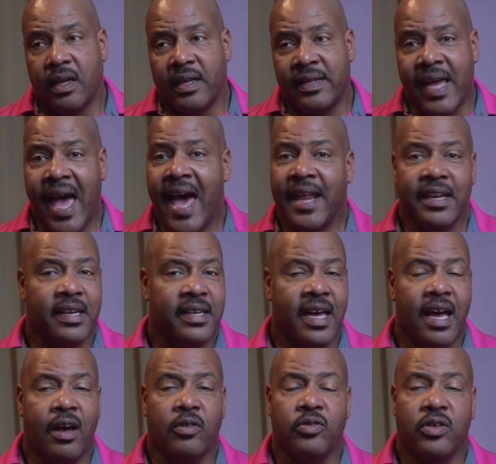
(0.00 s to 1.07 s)
dieting
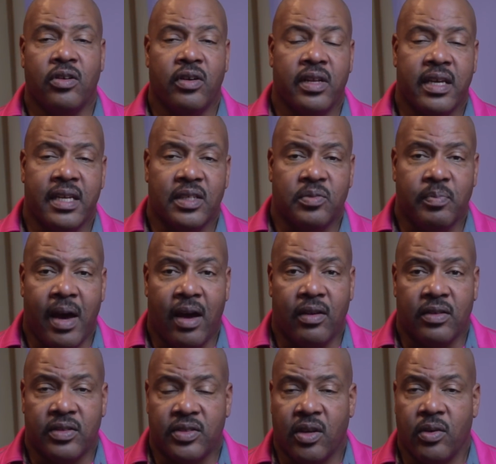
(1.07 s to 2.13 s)
down, you're going to get
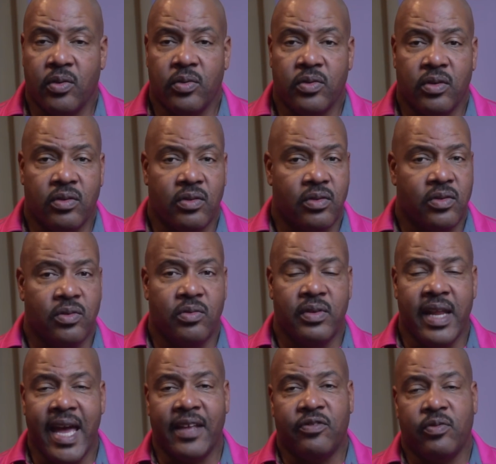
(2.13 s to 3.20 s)
smaller. So you
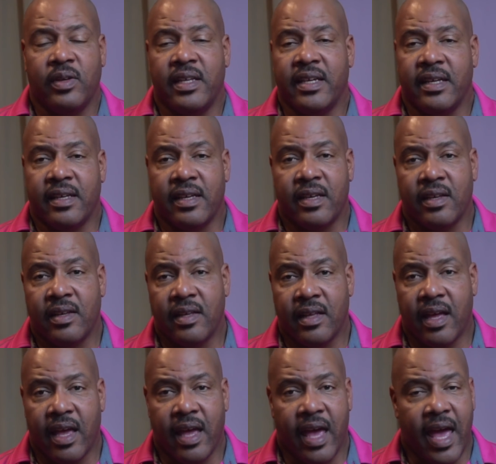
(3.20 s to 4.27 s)
naturally
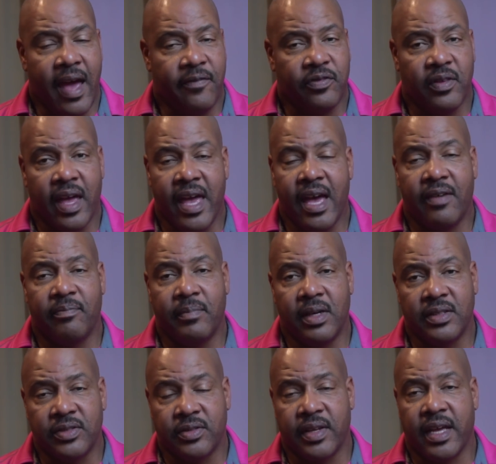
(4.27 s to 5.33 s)
have to have
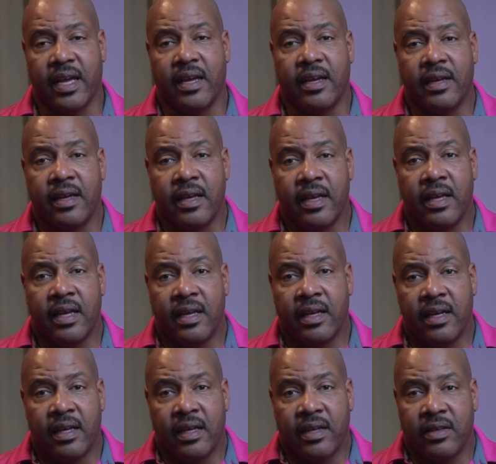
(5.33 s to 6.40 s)
muscle there.
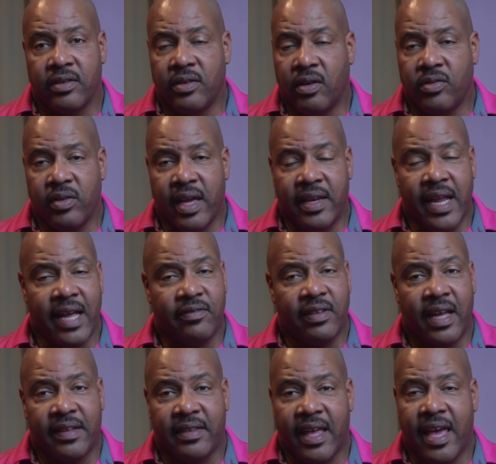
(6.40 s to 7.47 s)
You know, you
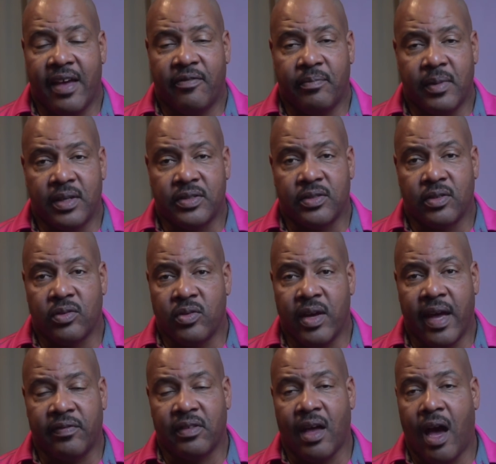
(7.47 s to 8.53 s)
naturally have to have muscle. You
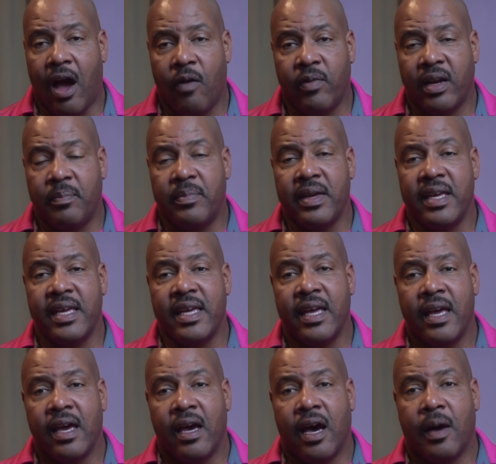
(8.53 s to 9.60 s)
have to already be
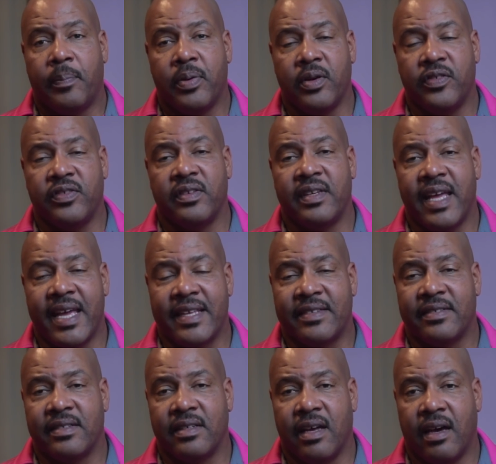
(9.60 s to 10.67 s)
a person
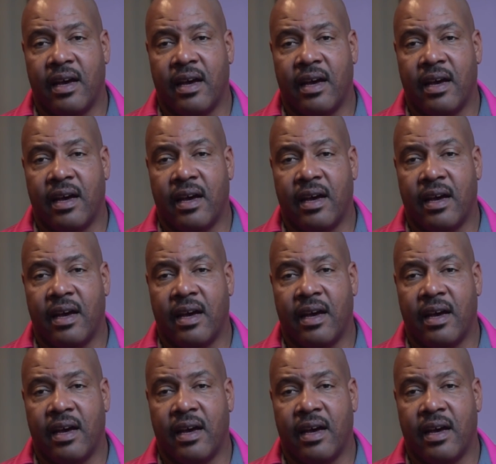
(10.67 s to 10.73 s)
that's